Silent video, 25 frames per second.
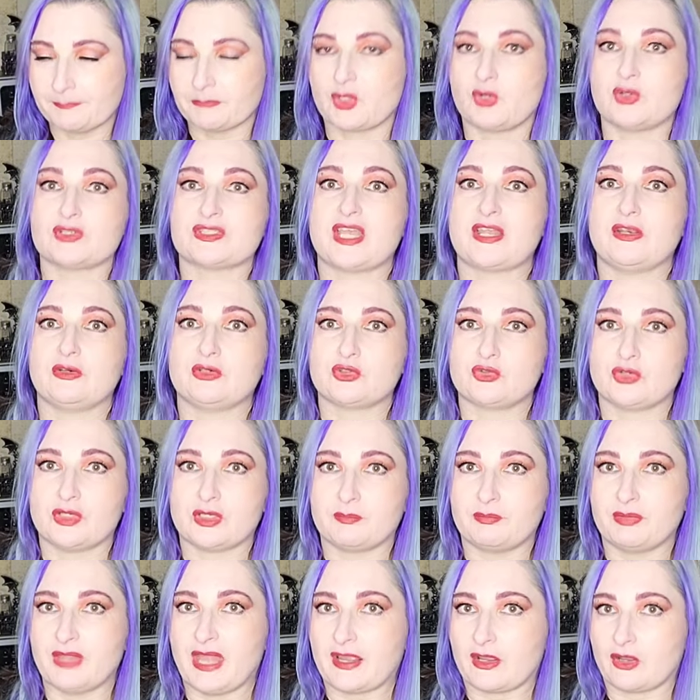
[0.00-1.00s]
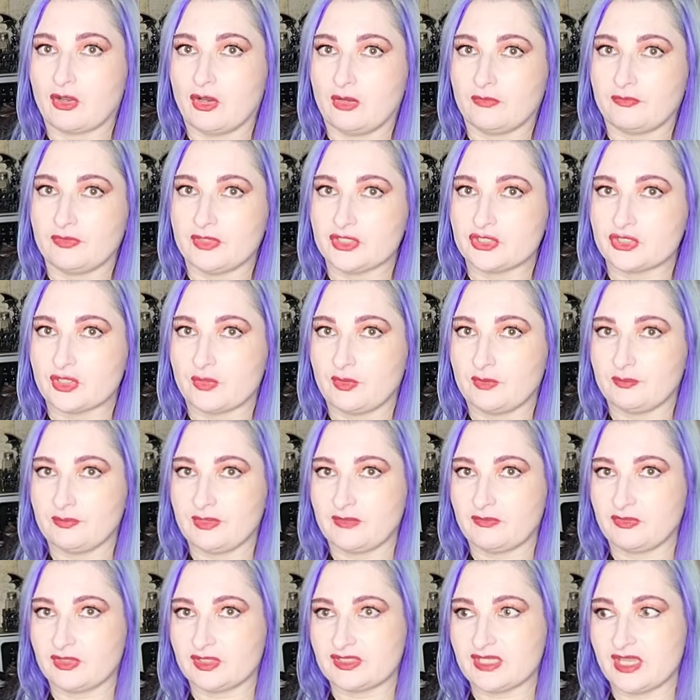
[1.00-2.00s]
Of course, I don't drink black coffee, so I wouldn't
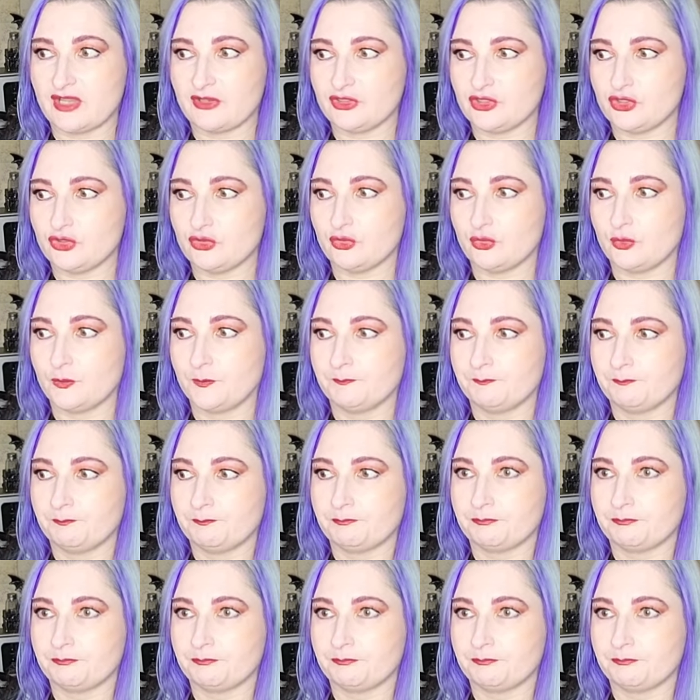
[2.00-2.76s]
be able to tell you